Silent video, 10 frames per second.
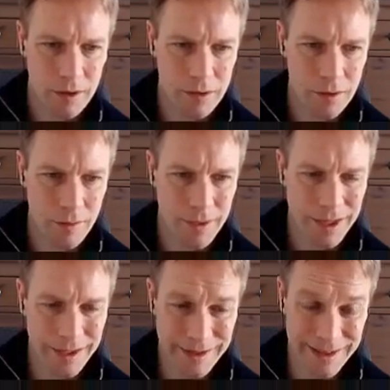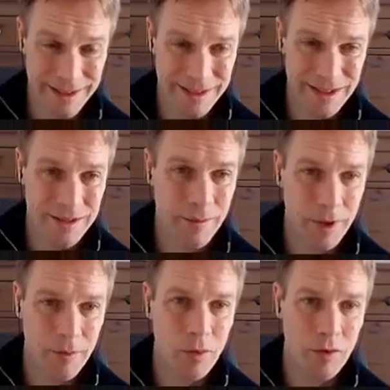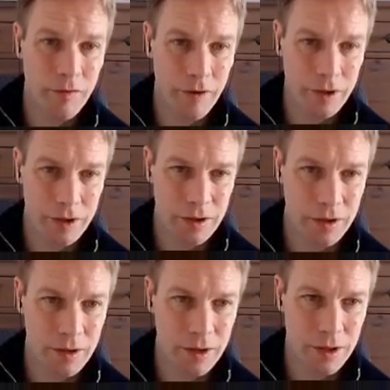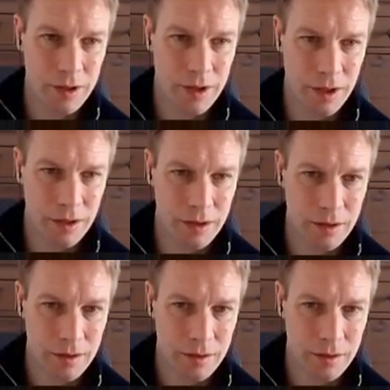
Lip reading: So I'm guessing it's just a bit more efficient than extend.